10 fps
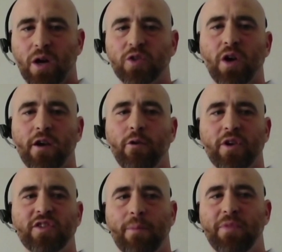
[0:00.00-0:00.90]
are starting to
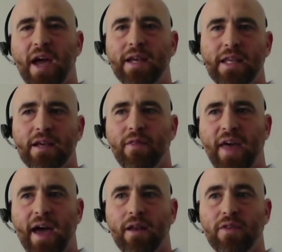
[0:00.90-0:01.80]
accept the idea
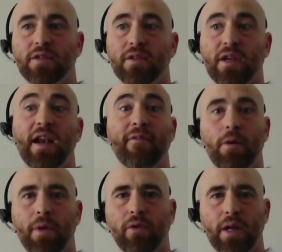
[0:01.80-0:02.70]
that this is an
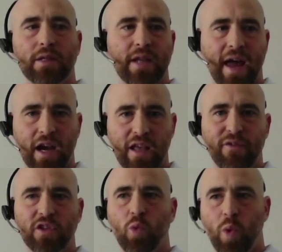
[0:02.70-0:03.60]
inevitability. It's not an
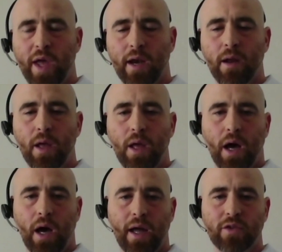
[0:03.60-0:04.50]
if, it's a when.
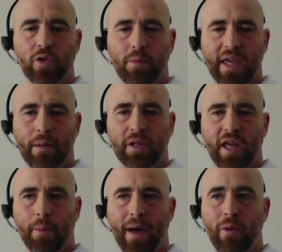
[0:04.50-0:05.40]
And so being able to
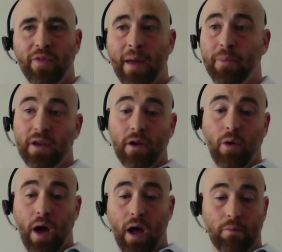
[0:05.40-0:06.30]
help out with that. But,
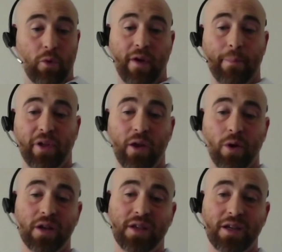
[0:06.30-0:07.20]
we got plenty of
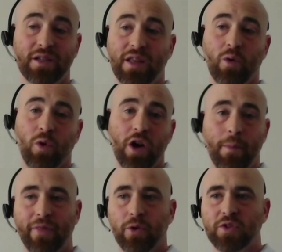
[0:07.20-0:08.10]
organizations that are worried
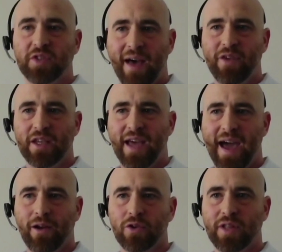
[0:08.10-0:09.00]
about those savvy
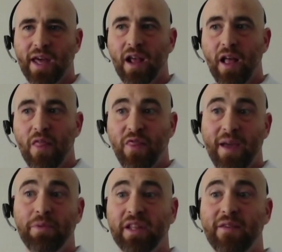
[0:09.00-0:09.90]
attackers that
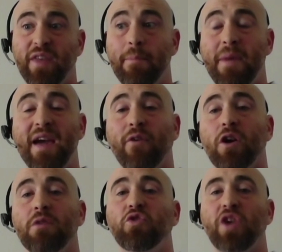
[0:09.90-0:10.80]
they believe they may have
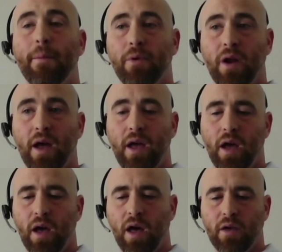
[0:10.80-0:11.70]
already
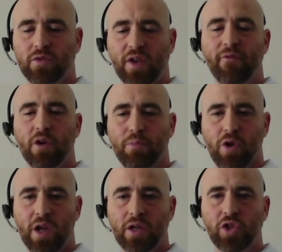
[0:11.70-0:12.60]
jeopardized, suffered a
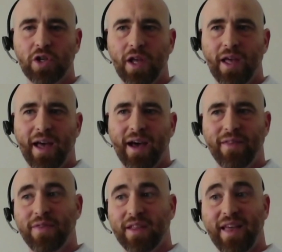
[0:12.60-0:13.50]
breach,
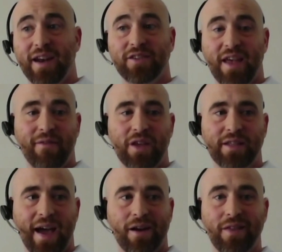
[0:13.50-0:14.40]
and they think they had a savvy
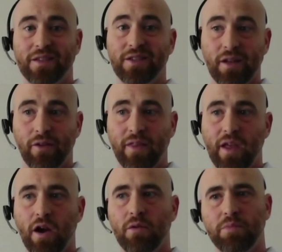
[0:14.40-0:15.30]
attacker that's still
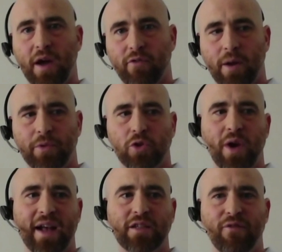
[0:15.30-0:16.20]
in there covering up their
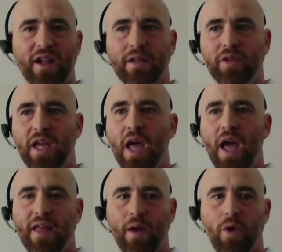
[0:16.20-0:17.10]
tracks effectively,
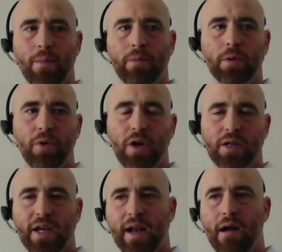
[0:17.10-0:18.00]
and they want to be able to put
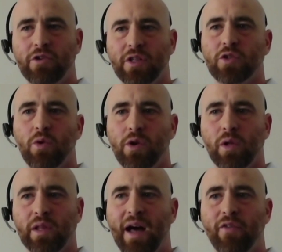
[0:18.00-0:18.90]
in technology that's going
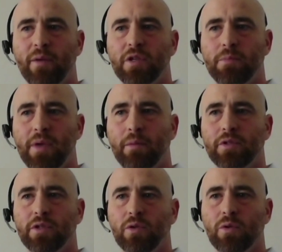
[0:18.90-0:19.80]
to allow them to be
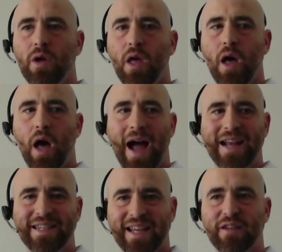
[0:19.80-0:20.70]
able to
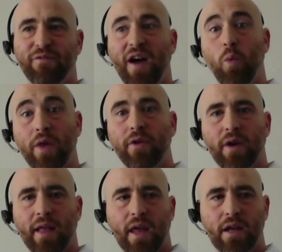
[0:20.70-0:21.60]
identify whether or
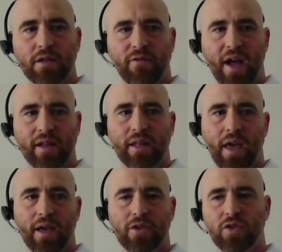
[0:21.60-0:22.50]
not that is in fact the
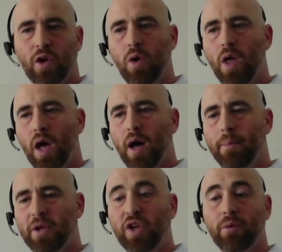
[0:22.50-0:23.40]
case. So,
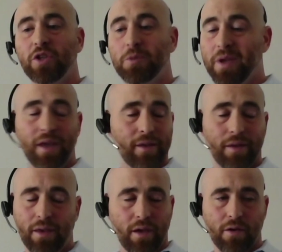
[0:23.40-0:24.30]
but generally speaking,
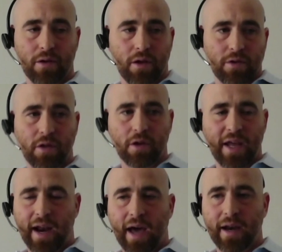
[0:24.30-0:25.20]
you're
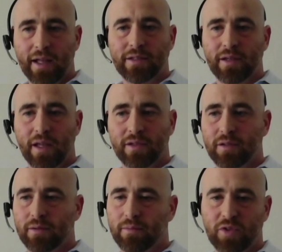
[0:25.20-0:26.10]
dead on. It's
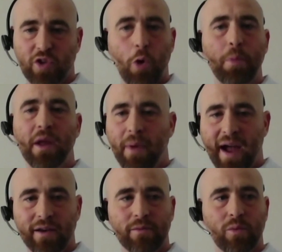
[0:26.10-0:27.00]
scope and
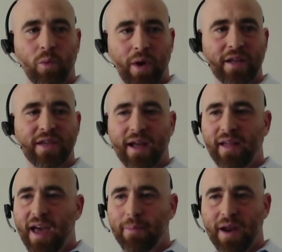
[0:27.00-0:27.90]
impact. And, what
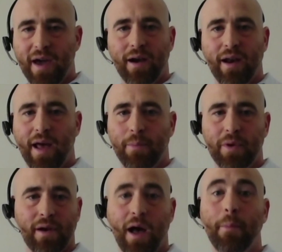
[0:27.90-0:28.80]
exactly happened? How did it
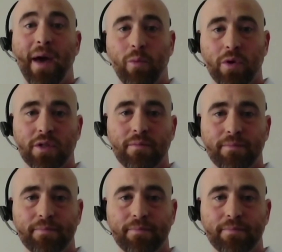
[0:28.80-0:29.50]
happen? And how bad was it? I